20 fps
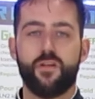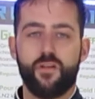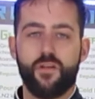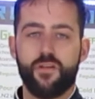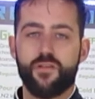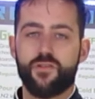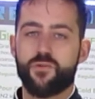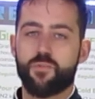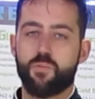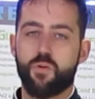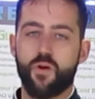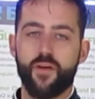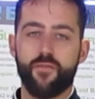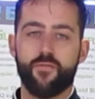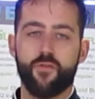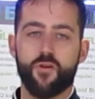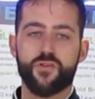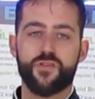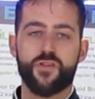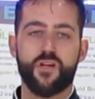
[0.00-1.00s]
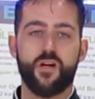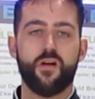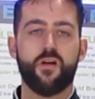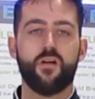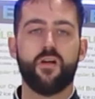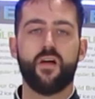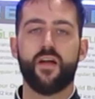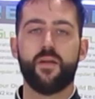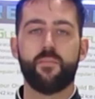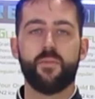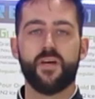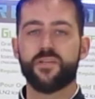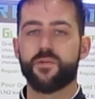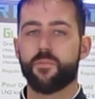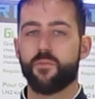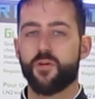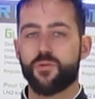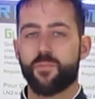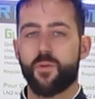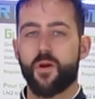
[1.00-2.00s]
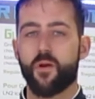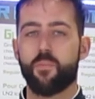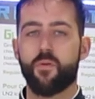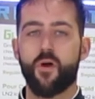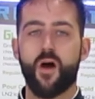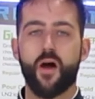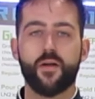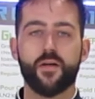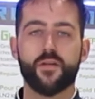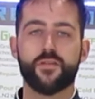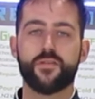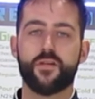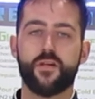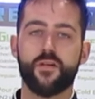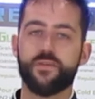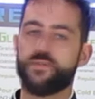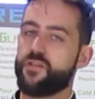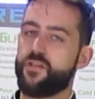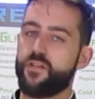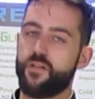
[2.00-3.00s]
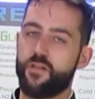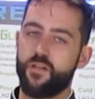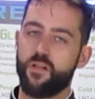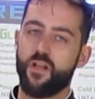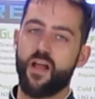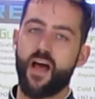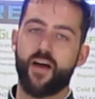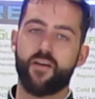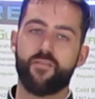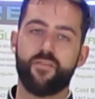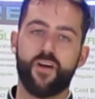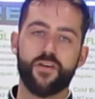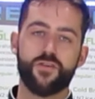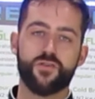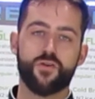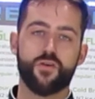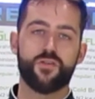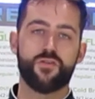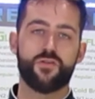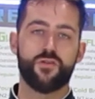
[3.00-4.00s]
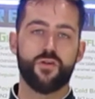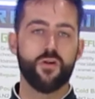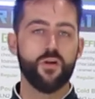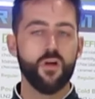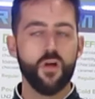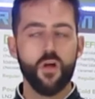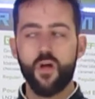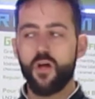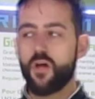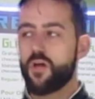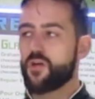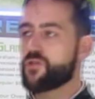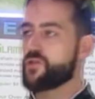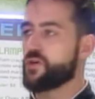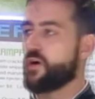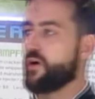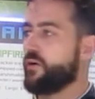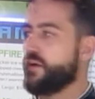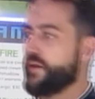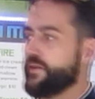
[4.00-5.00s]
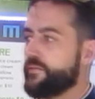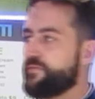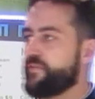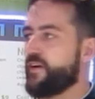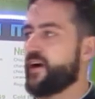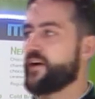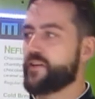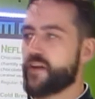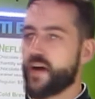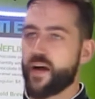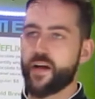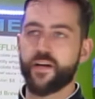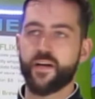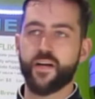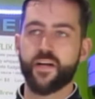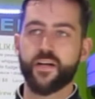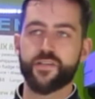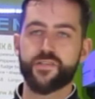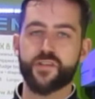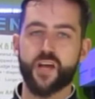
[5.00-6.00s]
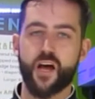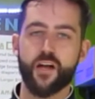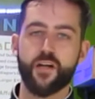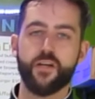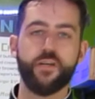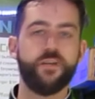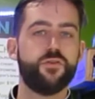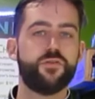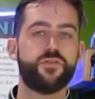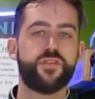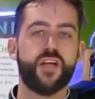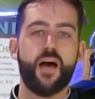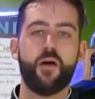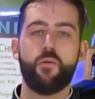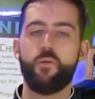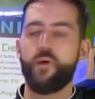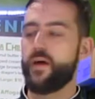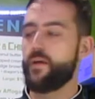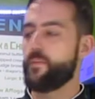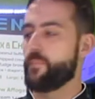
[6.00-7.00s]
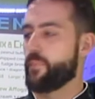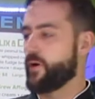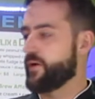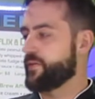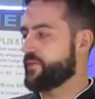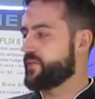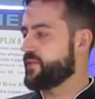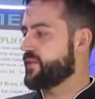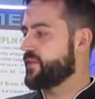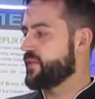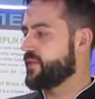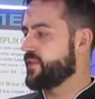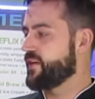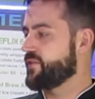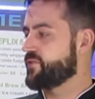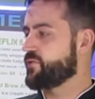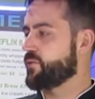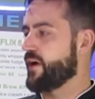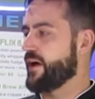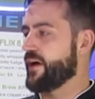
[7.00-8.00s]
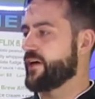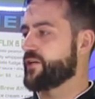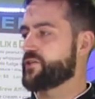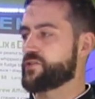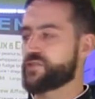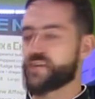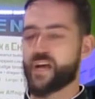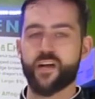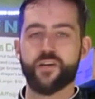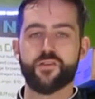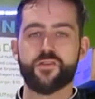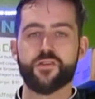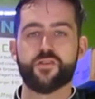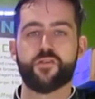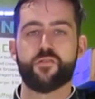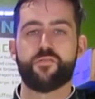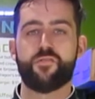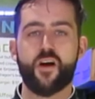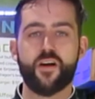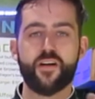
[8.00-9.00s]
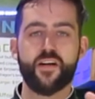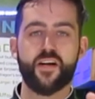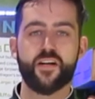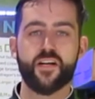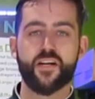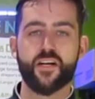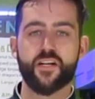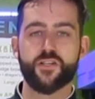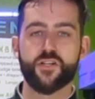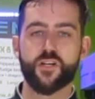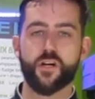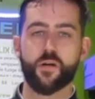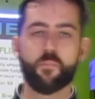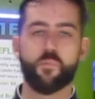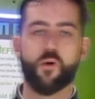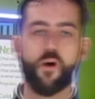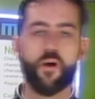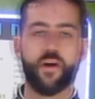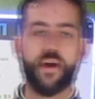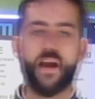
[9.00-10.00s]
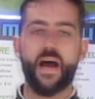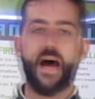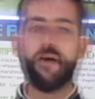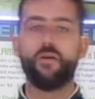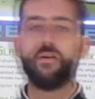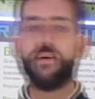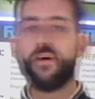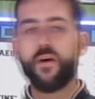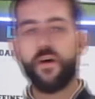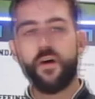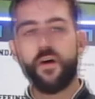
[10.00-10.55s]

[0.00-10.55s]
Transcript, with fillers: and it's pretty versatile, and it makes a much better product because of the lack of ice crystal. So in fine dining, it's kind of used that way, but this way I just kind of took the fine dining kitchen and brought it out,